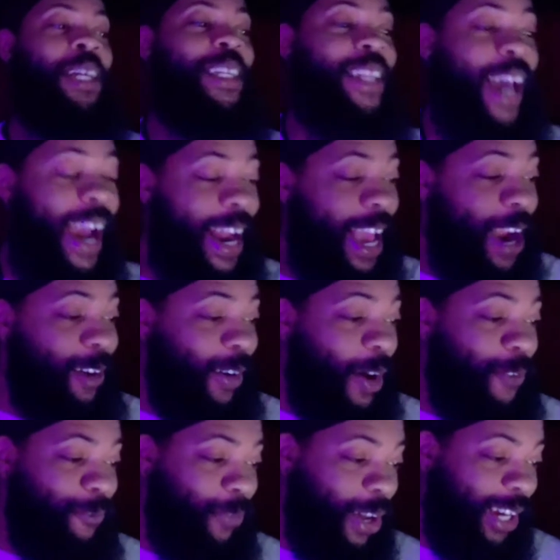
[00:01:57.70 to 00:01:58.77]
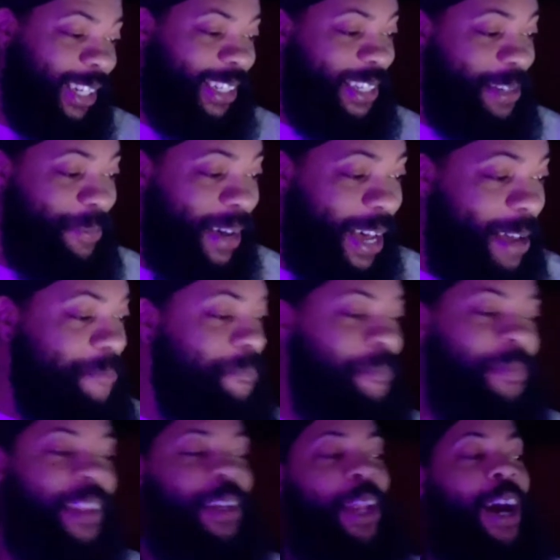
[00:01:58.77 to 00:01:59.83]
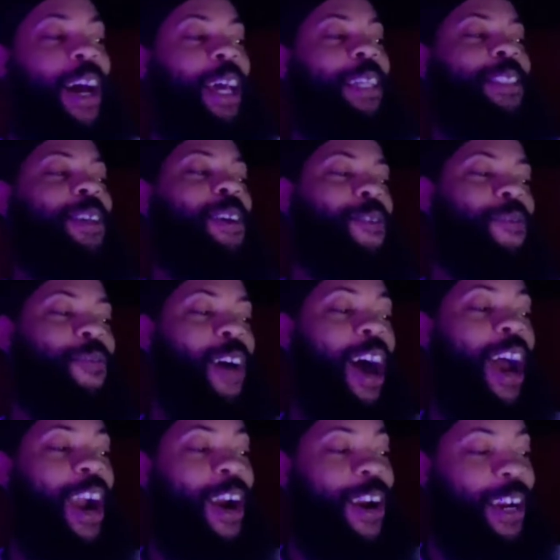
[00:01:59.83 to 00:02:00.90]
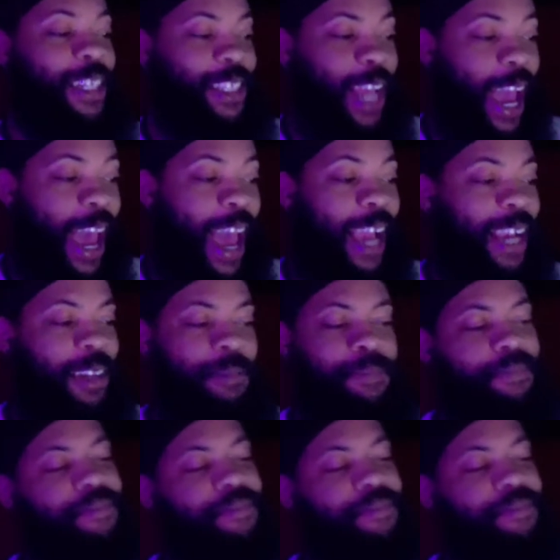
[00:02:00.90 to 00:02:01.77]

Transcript: That arrow fucked him up. Now that's a fire attack.